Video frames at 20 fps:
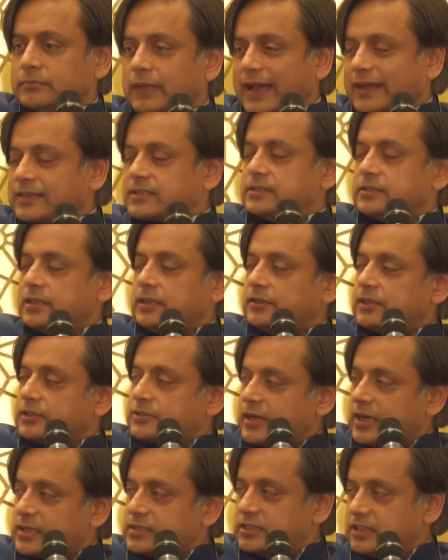accident, the
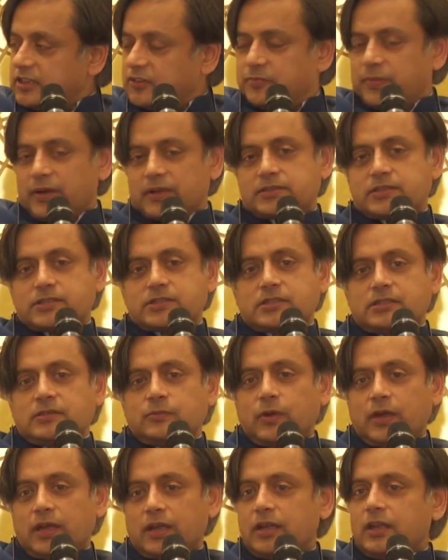tragedy of
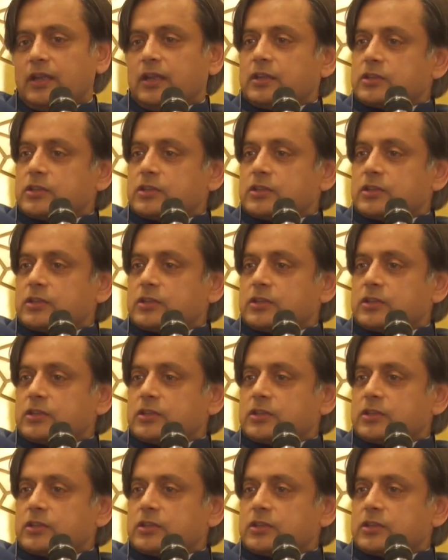partition, where